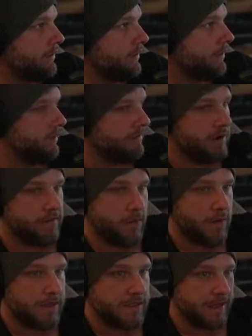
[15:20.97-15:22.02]
even if I
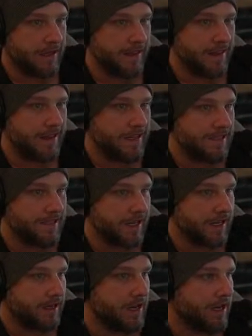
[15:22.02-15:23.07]
went to like this, I
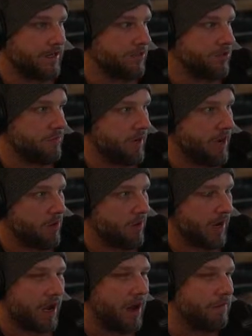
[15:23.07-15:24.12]
could kind of zoom it out. I
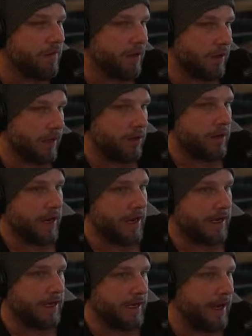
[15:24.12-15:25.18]
kind of felt like, okay, I
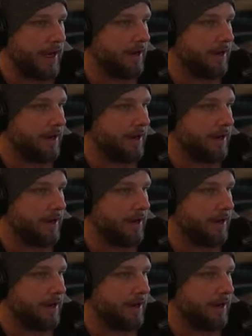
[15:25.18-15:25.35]
can get